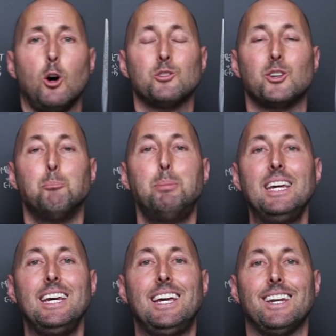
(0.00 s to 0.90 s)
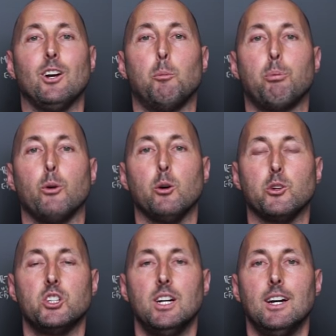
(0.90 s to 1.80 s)
calls the Pegan
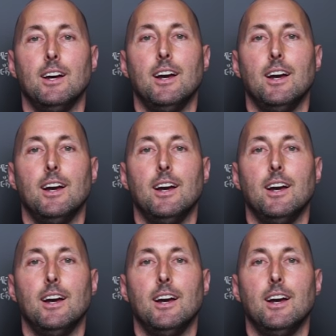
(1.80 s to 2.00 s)
approach.